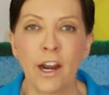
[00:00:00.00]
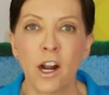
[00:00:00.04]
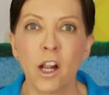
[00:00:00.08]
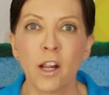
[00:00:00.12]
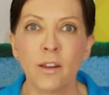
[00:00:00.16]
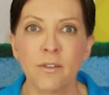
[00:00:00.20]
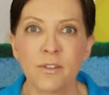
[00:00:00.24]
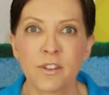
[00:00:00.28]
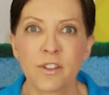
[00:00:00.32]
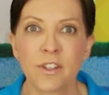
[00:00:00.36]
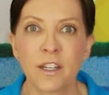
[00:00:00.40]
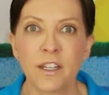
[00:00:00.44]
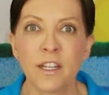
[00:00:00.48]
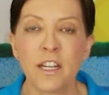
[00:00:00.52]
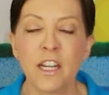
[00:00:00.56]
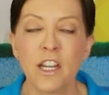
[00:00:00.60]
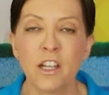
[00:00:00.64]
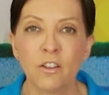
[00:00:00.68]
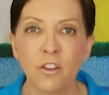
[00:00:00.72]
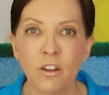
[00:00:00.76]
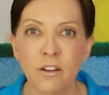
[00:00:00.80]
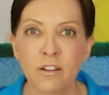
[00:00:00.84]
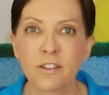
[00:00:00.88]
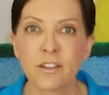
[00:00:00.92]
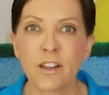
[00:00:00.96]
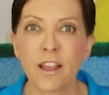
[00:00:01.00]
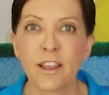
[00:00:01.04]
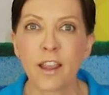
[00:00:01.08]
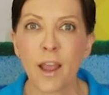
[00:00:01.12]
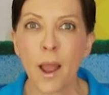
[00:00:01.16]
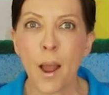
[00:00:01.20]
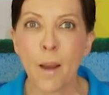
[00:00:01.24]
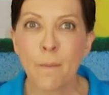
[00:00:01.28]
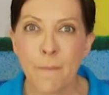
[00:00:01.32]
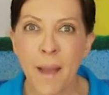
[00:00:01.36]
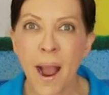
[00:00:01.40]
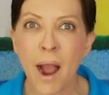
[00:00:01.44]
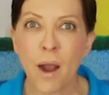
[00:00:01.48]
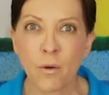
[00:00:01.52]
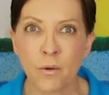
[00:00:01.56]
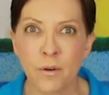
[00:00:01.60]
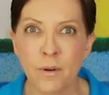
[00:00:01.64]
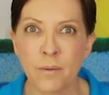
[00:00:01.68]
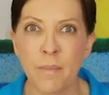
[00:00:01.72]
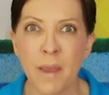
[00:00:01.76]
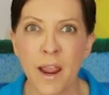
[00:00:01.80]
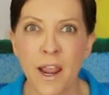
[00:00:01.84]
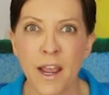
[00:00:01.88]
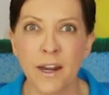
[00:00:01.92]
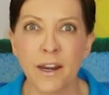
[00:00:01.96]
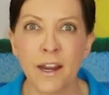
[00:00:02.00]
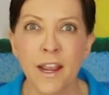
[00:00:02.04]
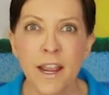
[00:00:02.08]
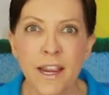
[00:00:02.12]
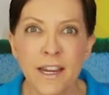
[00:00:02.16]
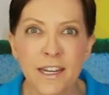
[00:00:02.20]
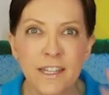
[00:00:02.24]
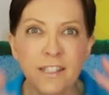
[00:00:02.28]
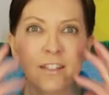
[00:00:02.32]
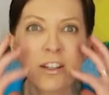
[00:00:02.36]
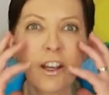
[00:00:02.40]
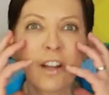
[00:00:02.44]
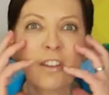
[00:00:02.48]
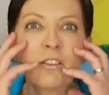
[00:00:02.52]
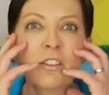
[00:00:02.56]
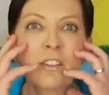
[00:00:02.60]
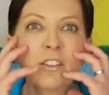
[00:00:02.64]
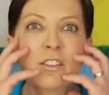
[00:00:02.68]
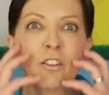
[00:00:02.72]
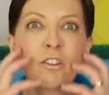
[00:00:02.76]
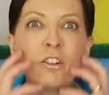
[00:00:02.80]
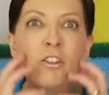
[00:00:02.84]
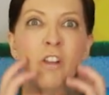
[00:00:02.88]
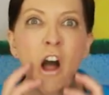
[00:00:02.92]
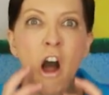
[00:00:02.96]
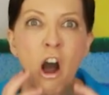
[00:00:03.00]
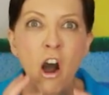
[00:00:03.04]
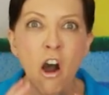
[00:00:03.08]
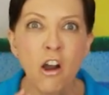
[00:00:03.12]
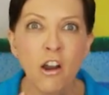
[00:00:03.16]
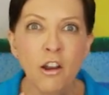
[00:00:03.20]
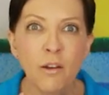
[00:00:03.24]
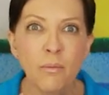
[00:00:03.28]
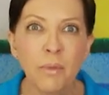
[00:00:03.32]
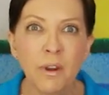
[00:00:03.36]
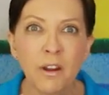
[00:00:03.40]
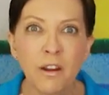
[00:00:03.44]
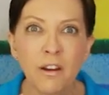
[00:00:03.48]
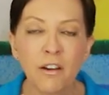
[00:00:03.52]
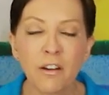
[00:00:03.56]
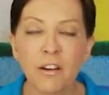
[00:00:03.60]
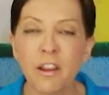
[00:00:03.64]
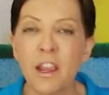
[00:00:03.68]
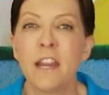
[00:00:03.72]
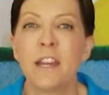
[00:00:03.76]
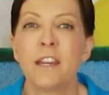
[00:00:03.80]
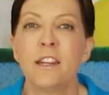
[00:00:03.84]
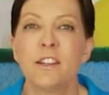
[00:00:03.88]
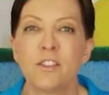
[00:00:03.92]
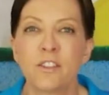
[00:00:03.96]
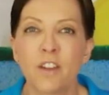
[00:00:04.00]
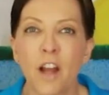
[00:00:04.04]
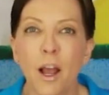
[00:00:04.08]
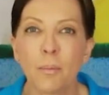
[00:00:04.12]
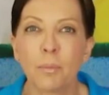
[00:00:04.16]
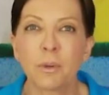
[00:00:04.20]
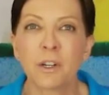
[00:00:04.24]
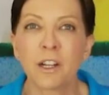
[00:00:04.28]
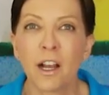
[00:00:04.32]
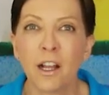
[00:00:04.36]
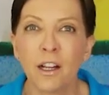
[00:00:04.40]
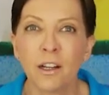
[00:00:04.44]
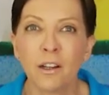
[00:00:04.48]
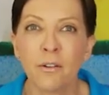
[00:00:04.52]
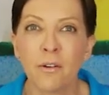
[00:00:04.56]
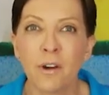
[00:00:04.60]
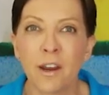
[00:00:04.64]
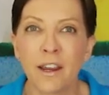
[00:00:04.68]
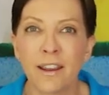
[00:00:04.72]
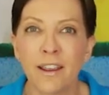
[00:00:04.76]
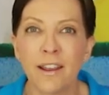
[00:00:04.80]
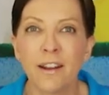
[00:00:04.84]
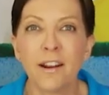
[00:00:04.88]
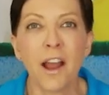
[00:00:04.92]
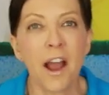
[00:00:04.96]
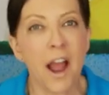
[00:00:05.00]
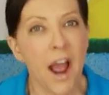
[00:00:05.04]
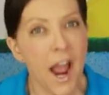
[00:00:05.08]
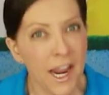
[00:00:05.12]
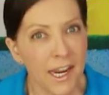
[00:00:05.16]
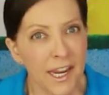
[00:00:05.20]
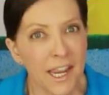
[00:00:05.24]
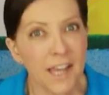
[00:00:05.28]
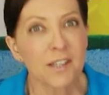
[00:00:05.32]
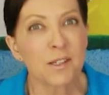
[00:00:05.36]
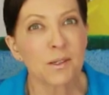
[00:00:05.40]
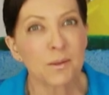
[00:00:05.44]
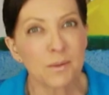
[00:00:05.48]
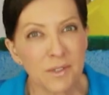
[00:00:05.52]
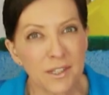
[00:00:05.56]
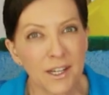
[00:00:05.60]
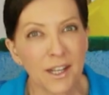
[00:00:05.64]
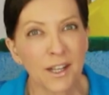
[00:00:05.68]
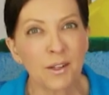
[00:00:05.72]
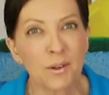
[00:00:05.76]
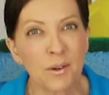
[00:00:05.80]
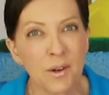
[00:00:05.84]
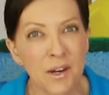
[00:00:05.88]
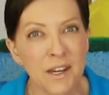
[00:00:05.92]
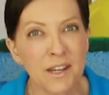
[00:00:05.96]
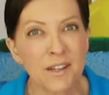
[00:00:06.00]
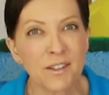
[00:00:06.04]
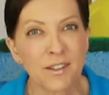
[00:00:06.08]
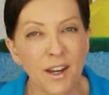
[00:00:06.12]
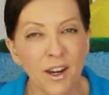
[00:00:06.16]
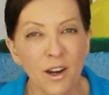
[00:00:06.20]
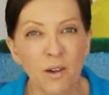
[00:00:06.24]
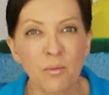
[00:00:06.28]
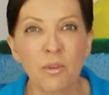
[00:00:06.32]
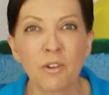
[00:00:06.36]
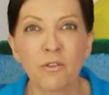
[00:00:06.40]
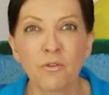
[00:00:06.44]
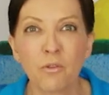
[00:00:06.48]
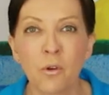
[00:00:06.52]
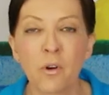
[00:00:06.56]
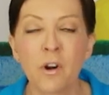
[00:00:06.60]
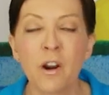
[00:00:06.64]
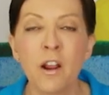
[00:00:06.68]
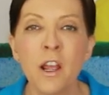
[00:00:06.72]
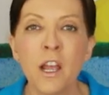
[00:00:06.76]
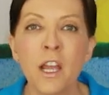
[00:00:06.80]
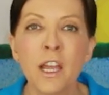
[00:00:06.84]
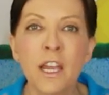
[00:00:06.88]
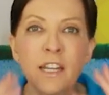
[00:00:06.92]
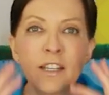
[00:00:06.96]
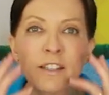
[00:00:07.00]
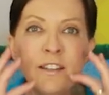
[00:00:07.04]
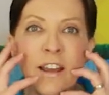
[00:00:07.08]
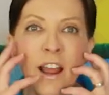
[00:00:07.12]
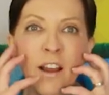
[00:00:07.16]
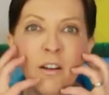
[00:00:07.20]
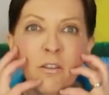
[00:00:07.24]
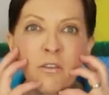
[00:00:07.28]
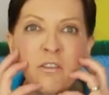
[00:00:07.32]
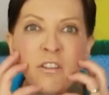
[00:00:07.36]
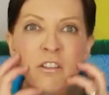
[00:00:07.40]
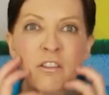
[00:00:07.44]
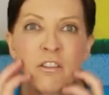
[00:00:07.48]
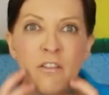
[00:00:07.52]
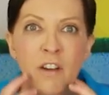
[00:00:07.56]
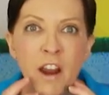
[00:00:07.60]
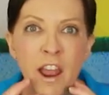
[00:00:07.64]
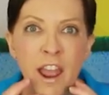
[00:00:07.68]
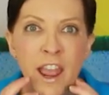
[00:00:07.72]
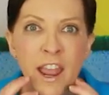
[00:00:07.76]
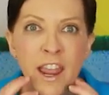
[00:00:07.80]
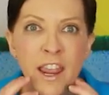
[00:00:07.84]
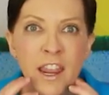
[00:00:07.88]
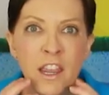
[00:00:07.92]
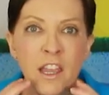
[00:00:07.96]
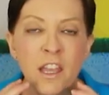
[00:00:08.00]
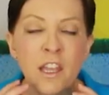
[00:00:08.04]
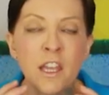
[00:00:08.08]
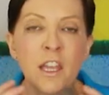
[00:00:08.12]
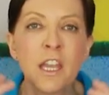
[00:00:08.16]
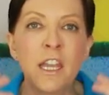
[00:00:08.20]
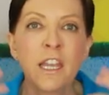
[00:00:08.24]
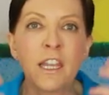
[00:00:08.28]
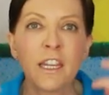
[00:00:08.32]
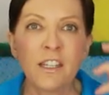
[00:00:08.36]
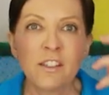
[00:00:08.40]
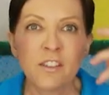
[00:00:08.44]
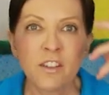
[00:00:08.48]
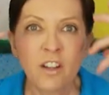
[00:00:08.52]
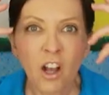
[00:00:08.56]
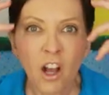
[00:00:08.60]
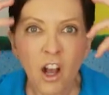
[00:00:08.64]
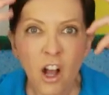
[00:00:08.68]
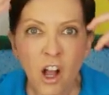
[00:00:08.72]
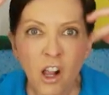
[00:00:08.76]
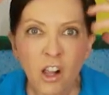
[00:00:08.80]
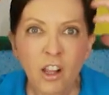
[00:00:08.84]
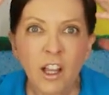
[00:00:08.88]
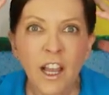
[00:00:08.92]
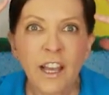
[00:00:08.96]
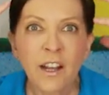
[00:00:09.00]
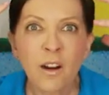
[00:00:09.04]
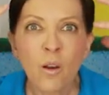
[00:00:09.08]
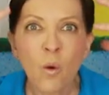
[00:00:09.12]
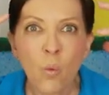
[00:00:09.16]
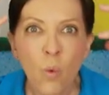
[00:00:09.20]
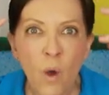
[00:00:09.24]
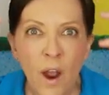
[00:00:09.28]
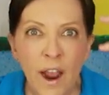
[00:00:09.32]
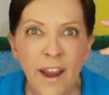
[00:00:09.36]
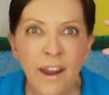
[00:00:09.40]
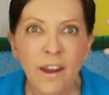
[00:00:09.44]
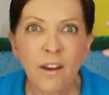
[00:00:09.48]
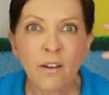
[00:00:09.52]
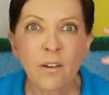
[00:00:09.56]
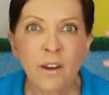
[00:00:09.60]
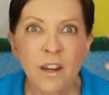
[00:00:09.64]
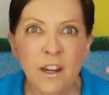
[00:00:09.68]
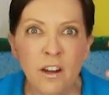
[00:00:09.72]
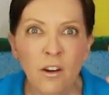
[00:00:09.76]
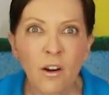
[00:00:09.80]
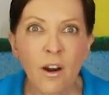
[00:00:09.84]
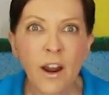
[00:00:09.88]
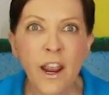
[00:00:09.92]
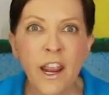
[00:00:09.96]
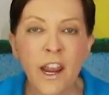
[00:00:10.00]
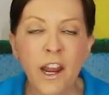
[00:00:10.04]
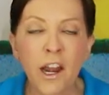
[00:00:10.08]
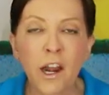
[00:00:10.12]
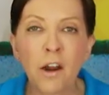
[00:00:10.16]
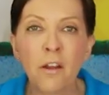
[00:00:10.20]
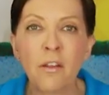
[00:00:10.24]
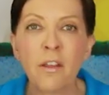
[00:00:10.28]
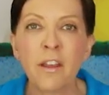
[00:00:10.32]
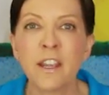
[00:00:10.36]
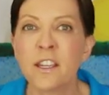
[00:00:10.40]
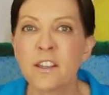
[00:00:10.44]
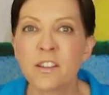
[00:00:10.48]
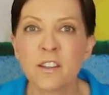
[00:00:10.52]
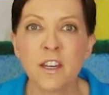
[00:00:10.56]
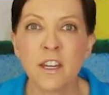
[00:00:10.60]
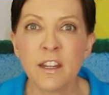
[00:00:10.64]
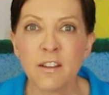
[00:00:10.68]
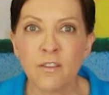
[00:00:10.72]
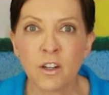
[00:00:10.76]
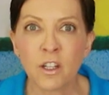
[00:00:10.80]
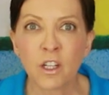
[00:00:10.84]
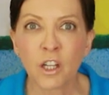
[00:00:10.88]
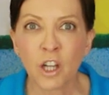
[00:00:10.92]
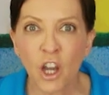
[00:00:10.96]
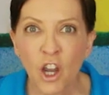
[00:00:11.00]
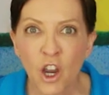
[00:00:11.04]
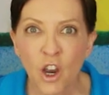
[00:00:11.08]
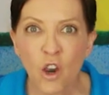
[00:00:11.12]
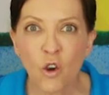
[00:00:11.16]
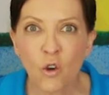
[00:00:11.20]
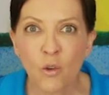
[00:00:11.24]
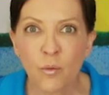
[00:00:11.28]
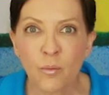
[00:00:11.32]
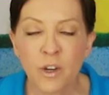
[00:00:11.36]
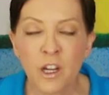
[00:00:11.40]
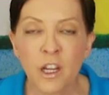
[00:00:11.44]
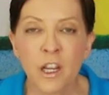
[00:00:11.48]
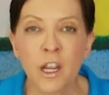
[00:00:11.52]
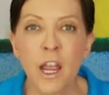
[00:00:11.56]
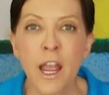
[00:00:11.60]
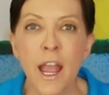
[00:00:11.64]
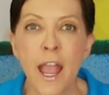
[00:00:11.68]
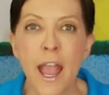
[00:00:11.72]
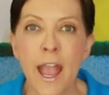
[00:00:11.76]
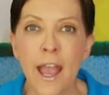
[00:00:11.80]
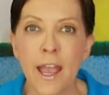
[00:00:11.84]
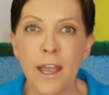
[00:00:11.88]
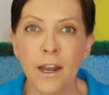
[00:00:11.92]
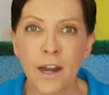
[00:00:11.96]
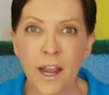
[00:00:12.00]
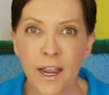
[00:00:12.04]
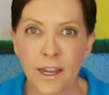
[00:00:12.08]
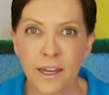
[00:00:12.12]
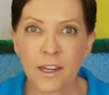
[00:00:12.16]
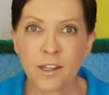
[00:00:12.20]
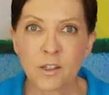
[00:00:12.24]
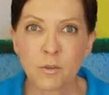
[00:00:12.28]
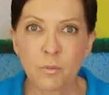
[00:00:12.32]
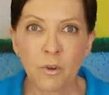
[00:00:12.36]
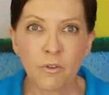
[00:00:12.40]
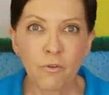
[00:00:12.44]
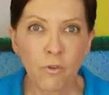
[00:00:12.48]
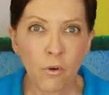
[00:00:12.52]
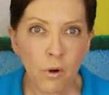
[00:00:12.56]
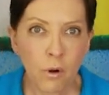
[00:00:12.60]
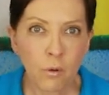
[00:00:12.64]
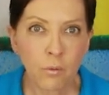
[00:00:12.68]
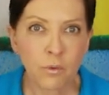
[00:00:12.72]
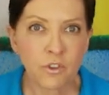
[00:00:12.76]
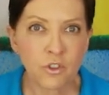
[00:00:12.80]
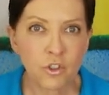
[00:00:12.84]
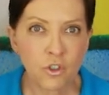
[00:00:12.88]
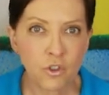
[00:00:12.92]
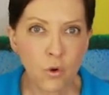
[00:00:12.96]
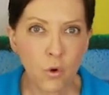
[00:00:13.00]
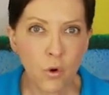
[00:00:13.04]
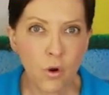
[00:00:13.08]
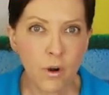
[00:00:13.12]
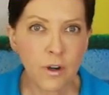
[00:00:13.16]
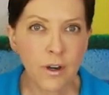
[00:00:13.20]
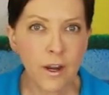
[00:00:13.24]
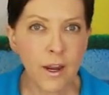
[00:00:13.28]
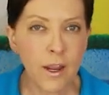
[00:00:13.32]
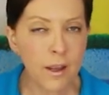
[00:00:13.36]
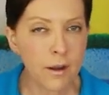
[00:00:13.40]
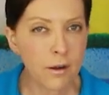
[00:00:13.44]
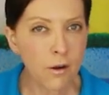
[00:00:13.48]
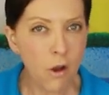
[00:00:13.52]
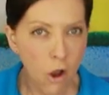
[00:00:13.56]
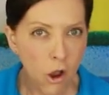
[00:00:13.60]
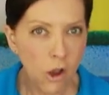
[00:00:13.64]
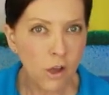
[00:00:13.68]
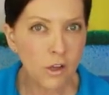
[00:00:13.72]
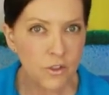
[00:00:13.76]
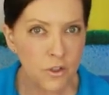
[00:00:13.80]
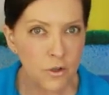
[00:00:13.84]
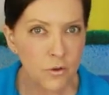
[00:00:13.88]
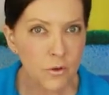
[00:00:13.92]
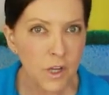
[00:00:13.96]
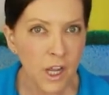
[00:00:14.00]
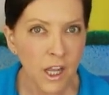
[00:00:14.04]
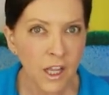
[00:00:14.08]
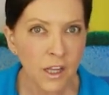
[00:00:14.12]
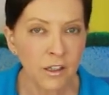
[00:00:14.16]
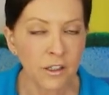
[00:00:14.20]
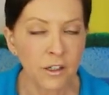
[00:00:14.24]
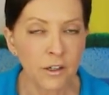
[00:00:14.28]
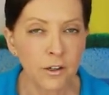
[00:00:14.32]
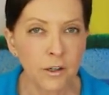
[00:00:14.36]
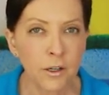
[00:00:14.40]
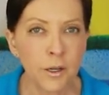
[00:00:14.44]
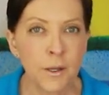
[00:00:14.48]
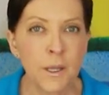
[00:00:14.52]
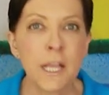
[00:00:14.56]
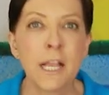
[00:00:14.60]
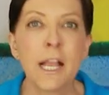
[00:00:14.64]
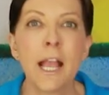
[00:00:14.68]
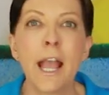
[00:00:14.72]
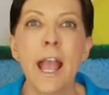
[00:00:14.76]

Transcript: and all of a sudden he looks like a mountain man. He's got this long beard, he stopped coloring it. I guess he was coloring his hair before. It's now gray He's got all kind of wiry gray hair that isn't even combed, and I guess before it was short and also colored.